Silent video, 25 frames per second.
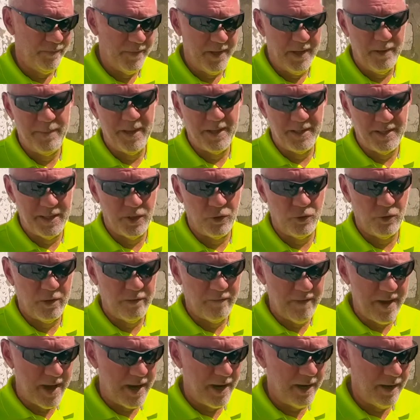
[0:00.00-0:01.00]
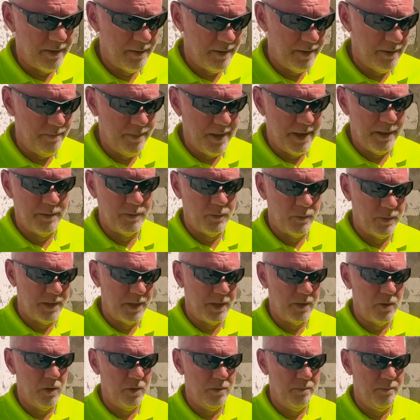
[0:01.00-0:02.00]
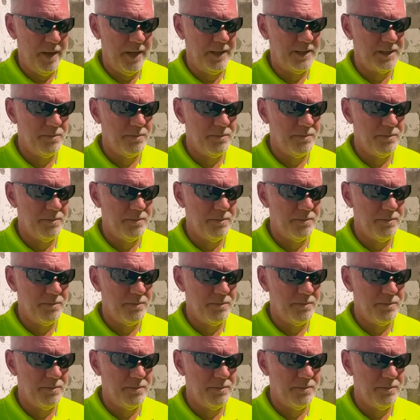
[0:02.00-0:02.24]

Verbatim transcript: in about central Nevada in the big, what they call the Big